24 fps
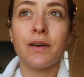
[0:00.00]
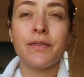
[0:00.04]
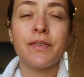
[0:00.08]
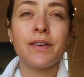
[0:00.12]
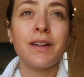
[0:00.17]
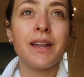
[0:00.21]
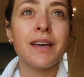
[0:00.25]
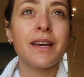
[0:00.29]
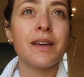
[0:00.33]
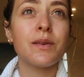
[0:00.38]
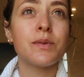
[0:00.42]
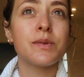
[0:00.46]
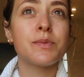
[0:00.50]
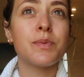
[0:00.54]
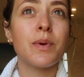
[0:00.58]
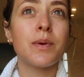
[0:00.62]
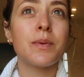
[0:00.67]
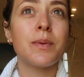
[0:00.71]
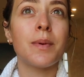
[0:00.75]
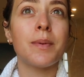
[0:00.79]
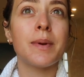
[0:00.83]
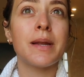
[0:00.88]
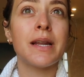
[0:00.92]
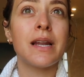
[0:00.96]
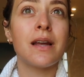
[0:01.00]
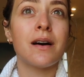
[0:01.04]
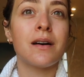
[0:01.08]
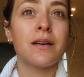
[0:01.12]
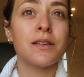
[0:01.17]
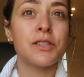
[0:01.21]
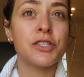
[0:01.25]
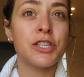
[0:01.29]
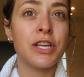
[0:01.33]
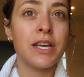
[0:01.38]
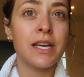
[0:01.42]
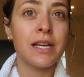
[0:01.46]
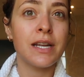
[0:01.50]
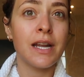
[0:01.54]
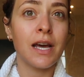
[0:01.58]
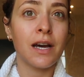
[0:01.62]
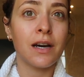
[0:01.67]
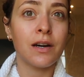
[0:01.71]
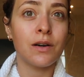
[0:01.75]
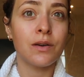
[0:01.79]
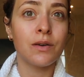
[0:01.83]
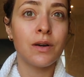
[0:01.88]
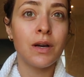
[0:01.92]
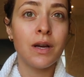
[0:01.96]
I feel like it was probably last year
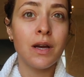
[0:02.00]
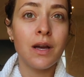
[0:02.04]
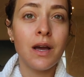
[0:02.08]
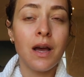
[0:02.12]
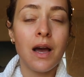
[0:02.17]
now.